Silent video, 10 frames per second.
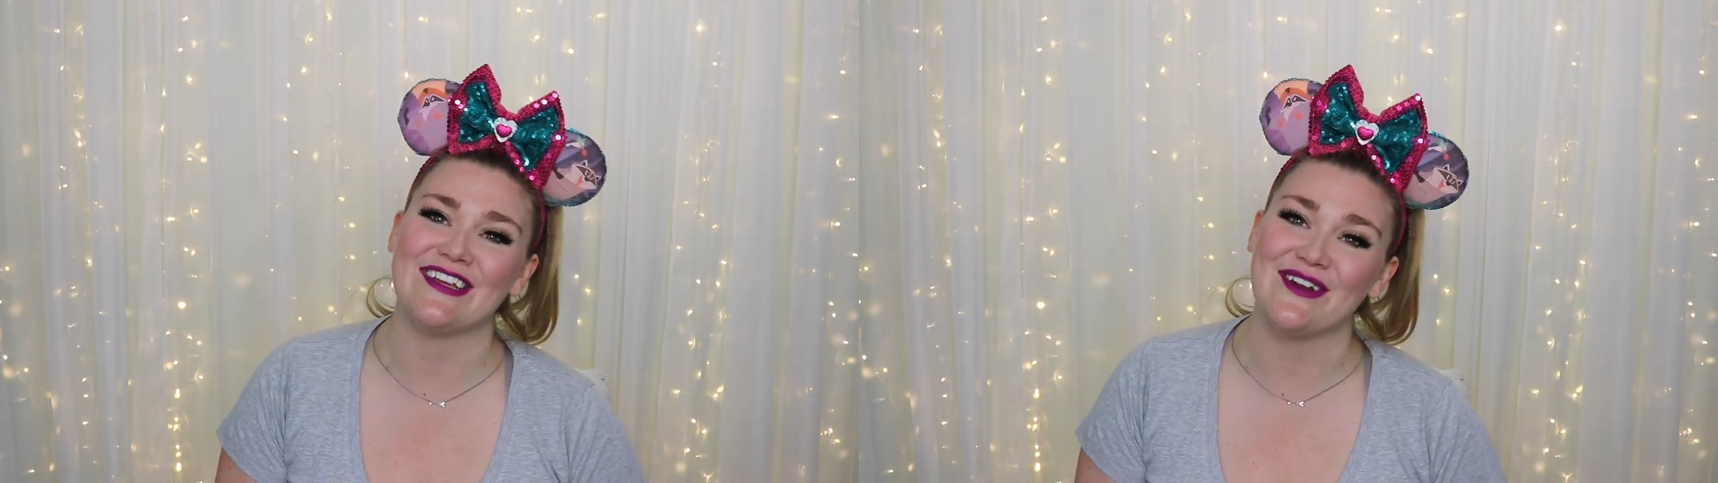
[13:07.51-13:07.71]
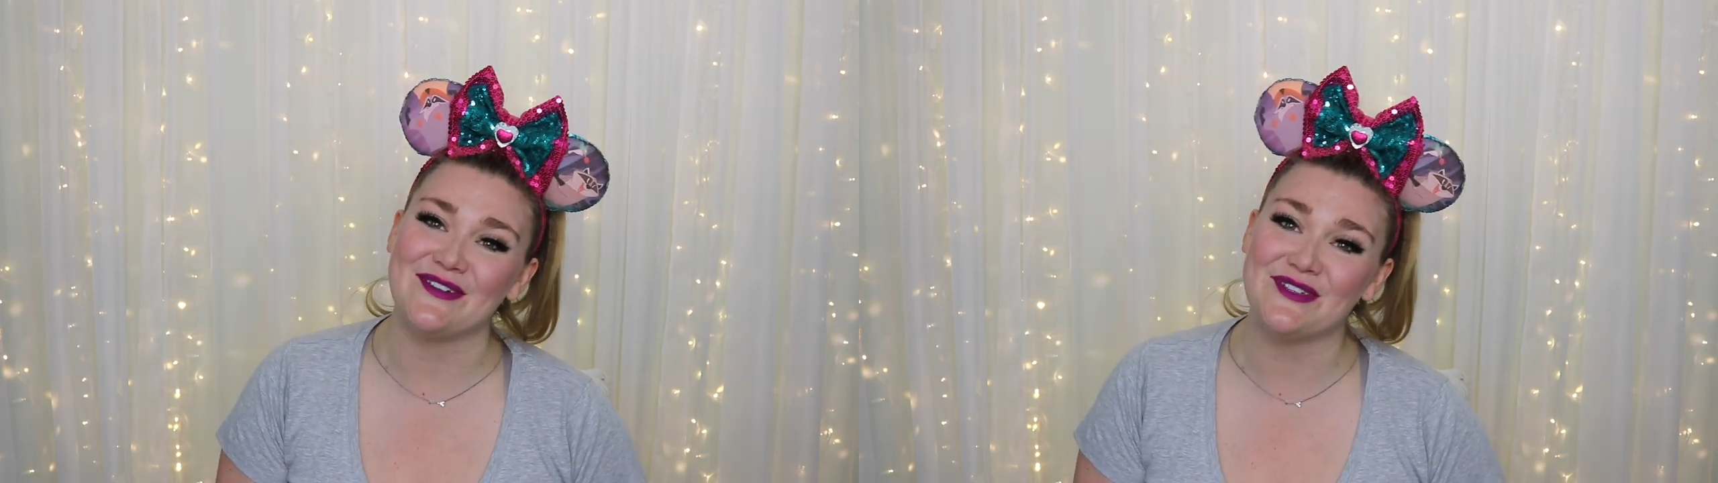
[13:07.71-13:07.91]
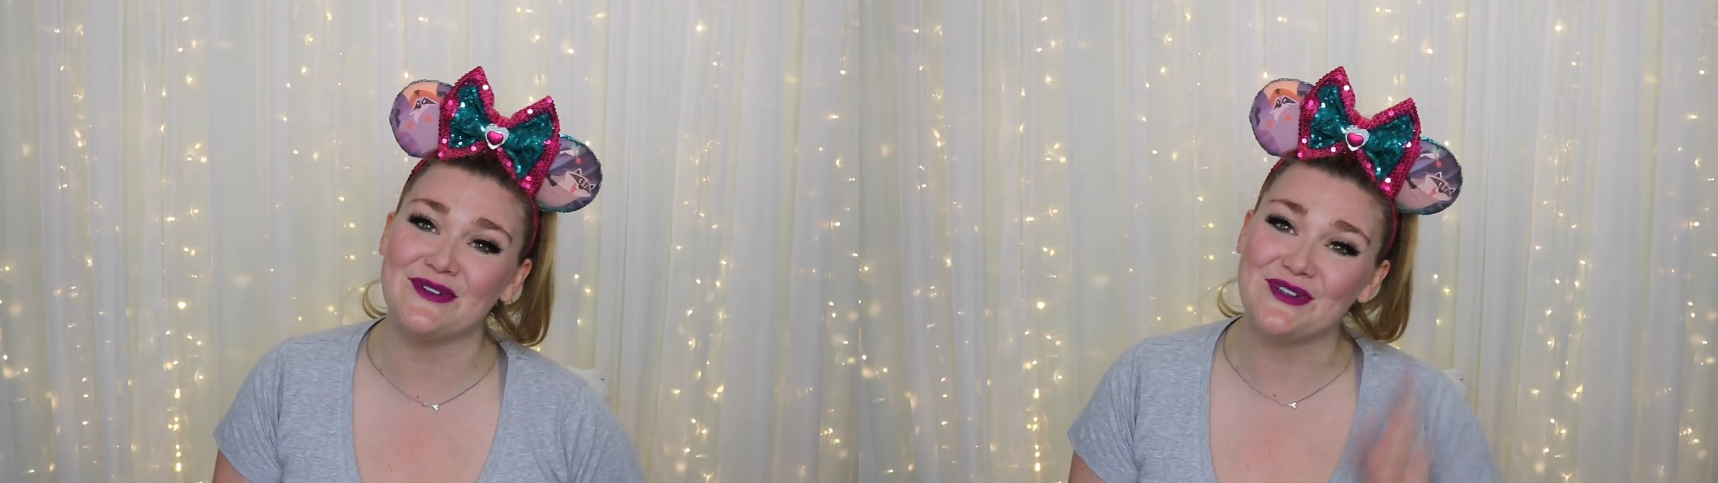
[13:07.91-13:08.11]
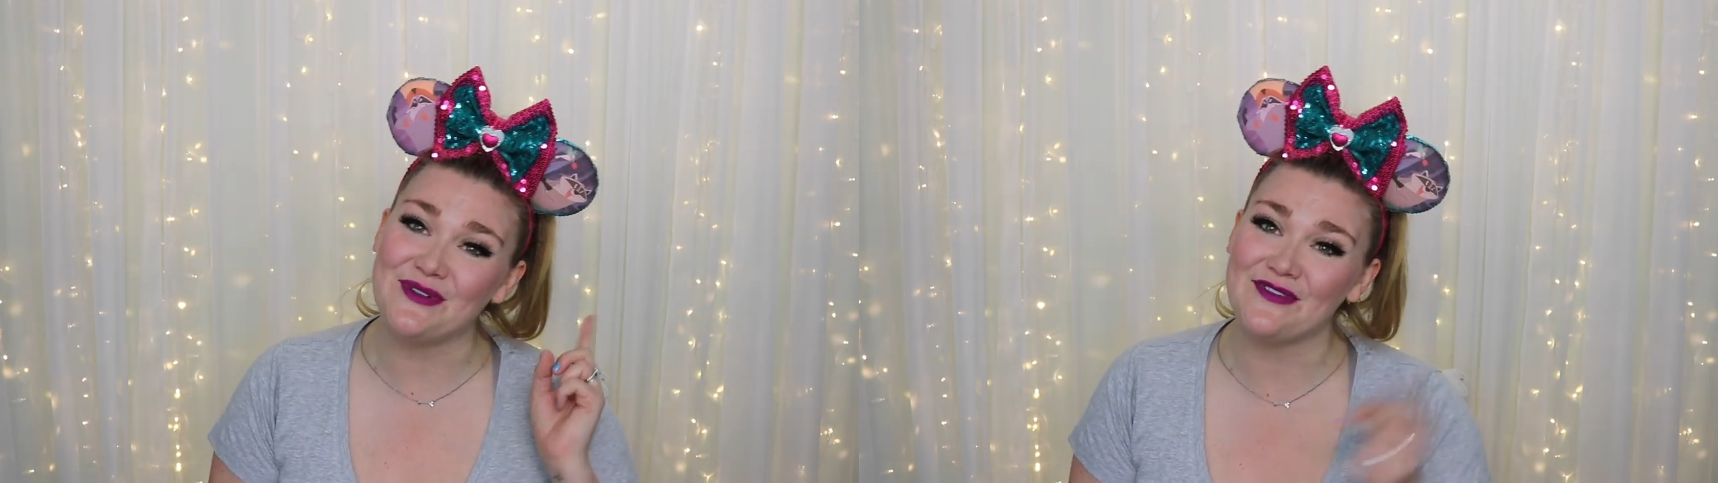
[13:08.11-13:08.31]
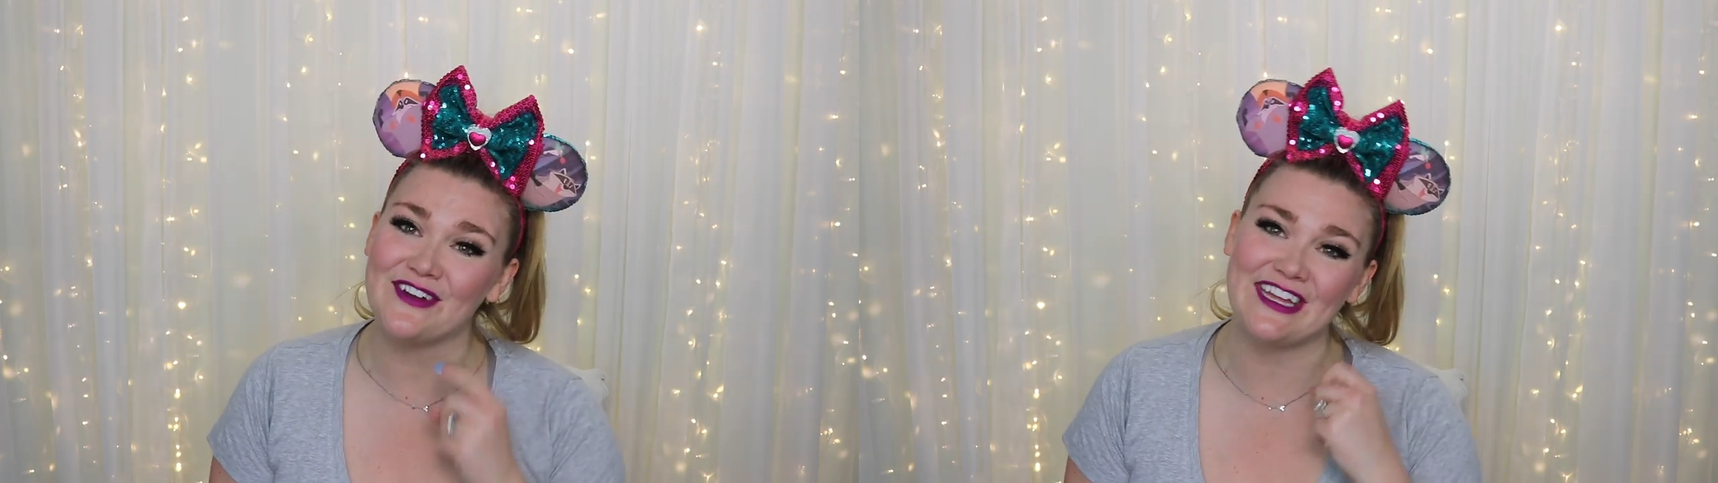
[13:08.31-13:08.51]
and also
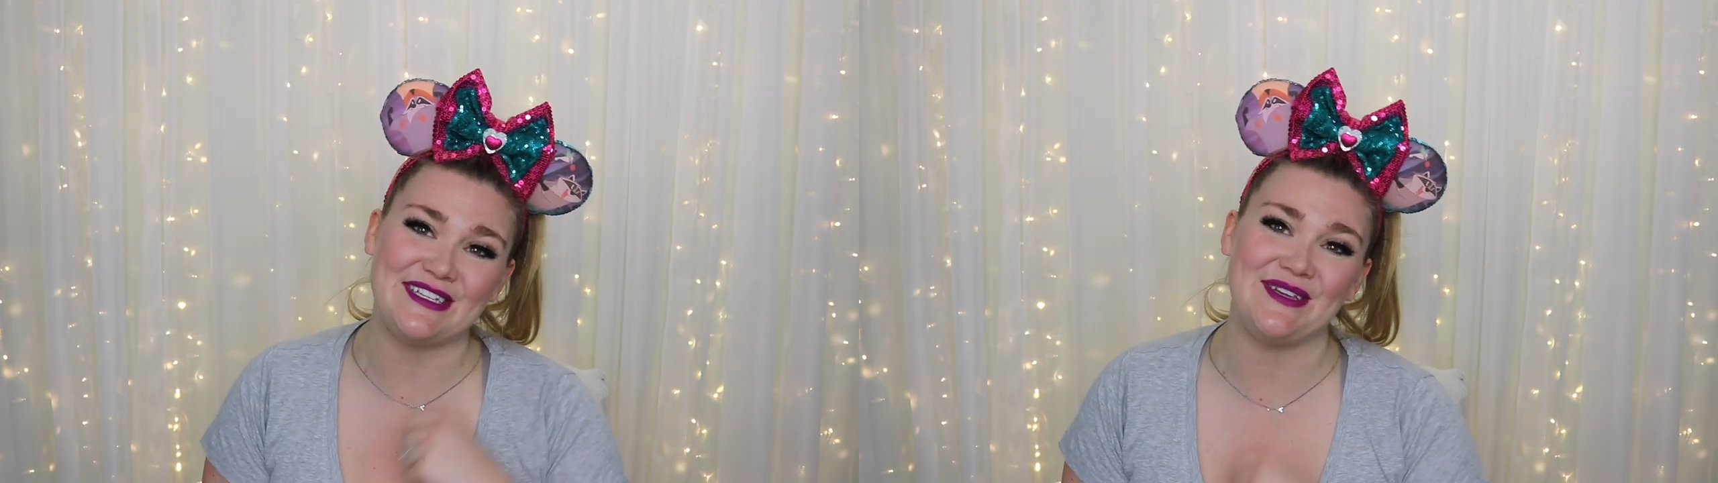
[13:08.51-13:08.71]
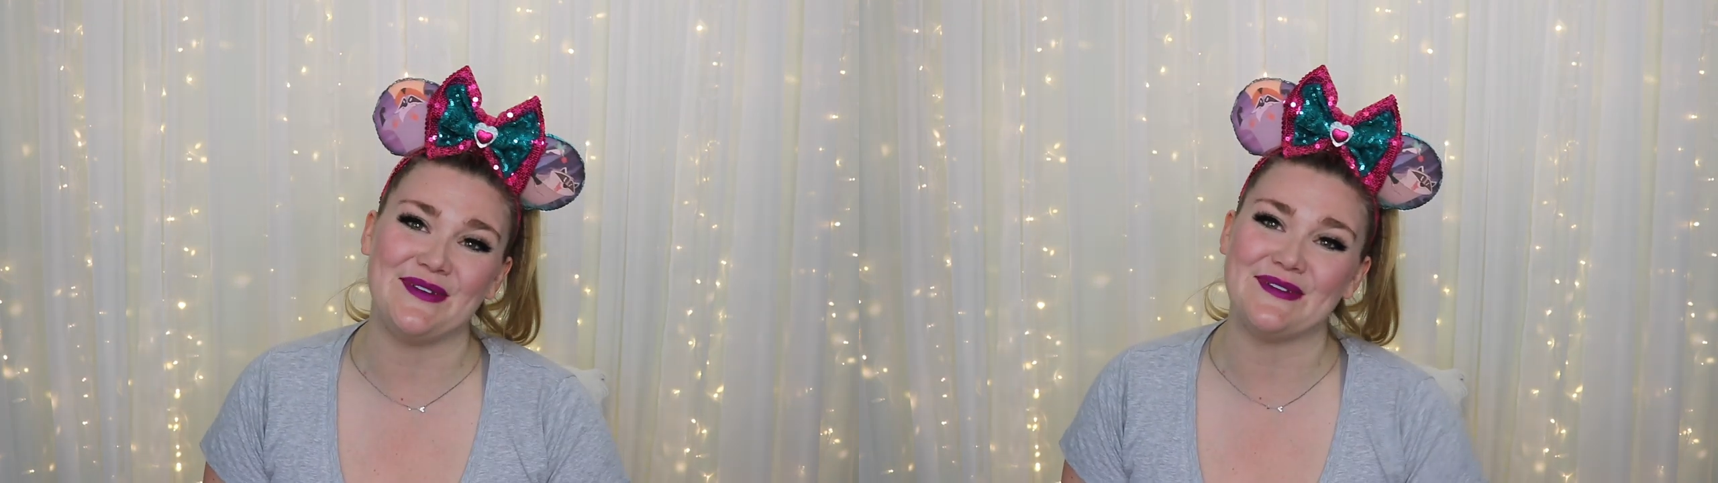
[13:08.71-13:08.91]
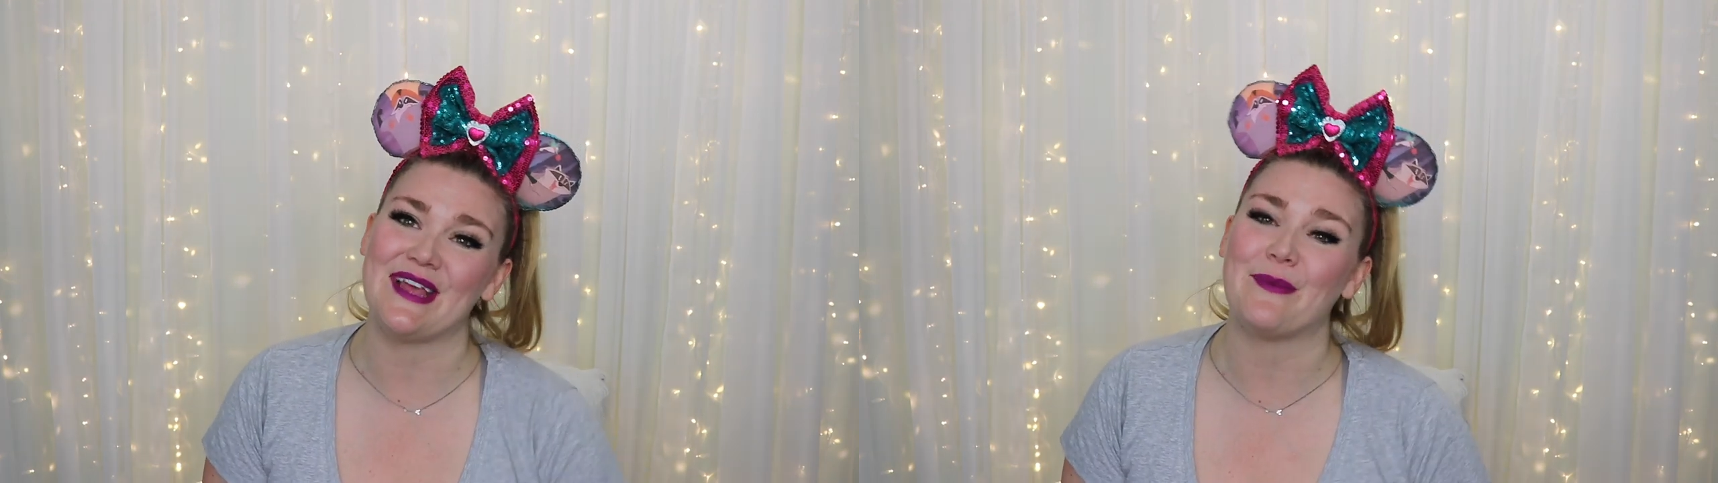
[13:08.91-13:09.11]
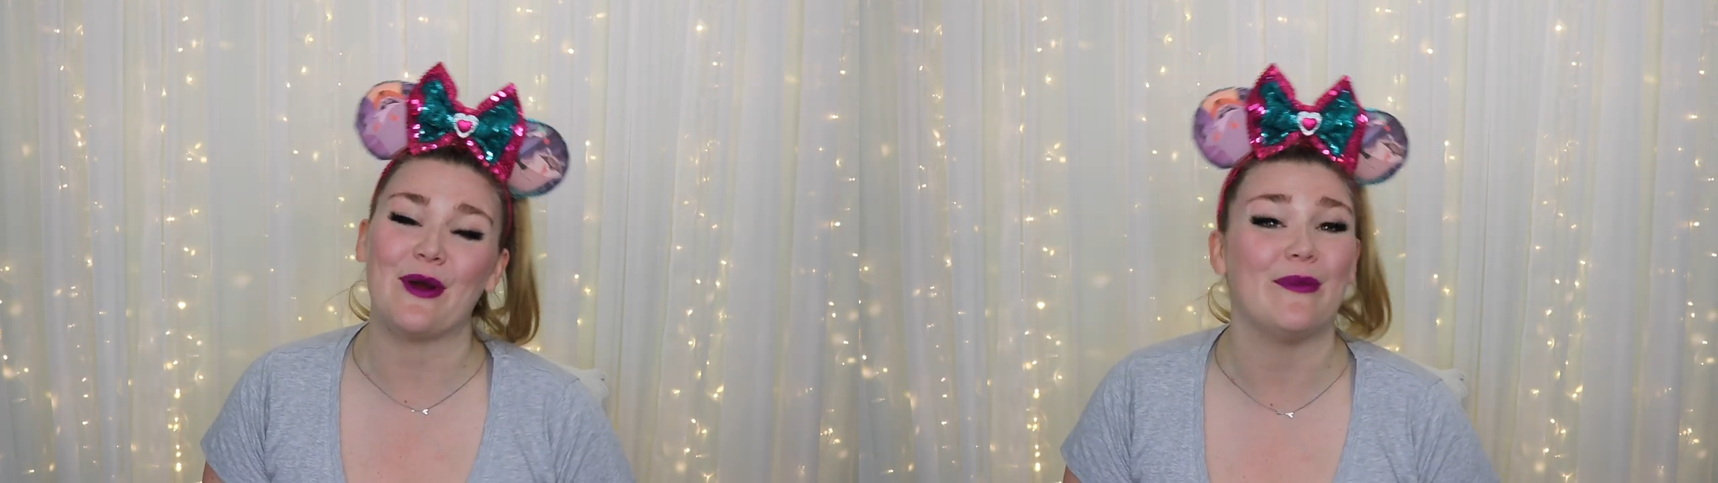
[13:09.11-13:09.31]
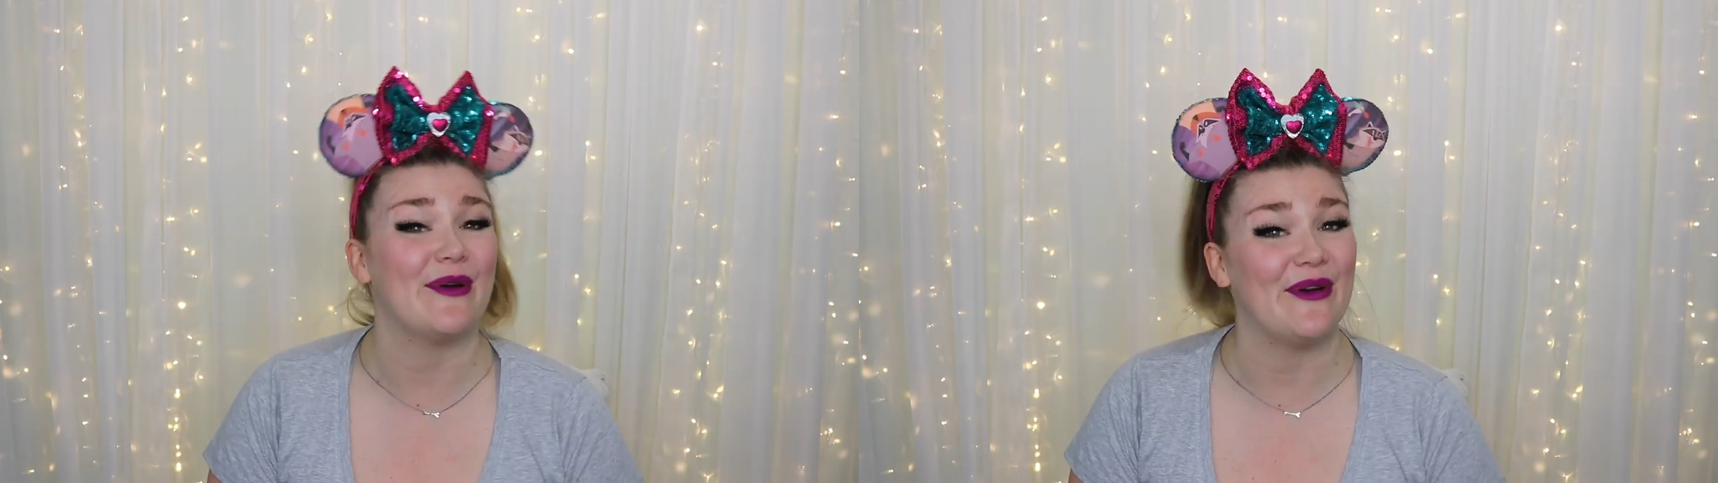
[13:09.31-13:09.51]
don't forget to use that promo